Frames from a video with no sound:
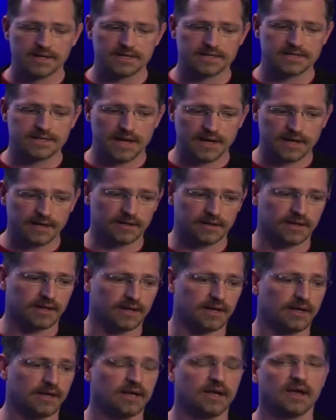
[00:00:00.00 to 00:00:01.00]

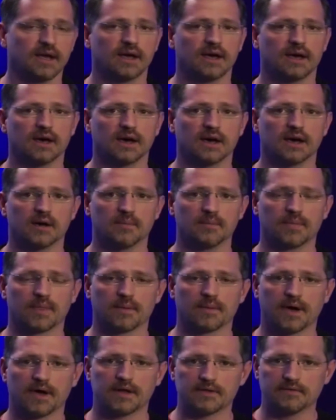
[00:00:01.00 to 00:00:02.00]
Secondly,
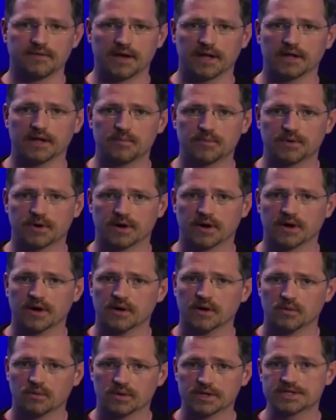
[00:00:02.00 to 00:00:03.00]
a developer
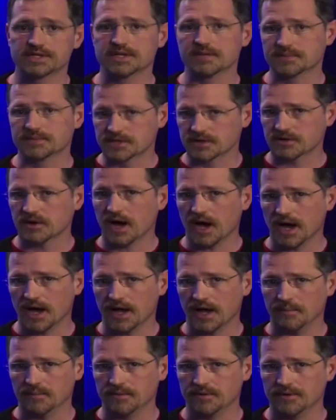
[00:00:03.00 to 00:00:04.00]
would
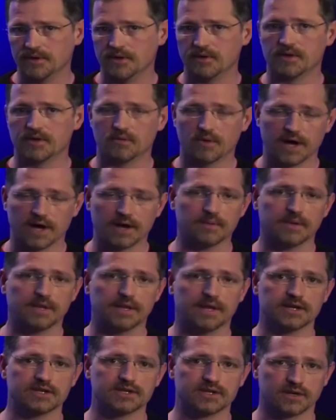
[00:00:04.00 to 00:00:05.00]
subscribe to the
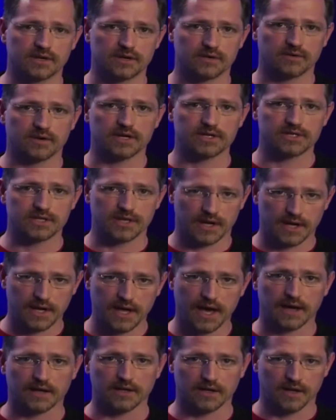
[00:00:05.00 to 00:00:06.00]
recommendation, curation, and
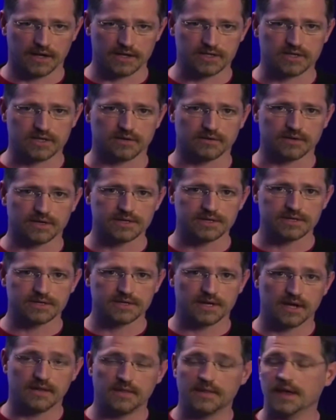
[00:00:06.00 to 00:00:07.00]
catalog service,
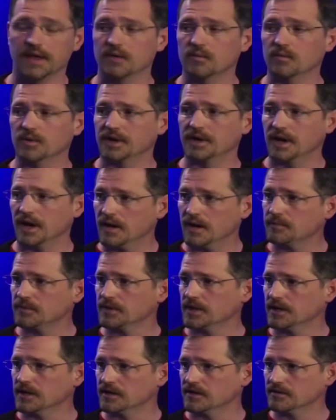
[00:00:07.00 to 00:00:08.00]
and then would
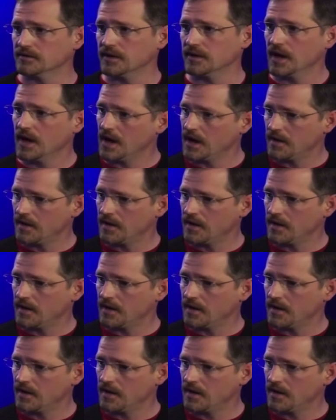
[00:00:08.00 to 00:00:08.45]
upload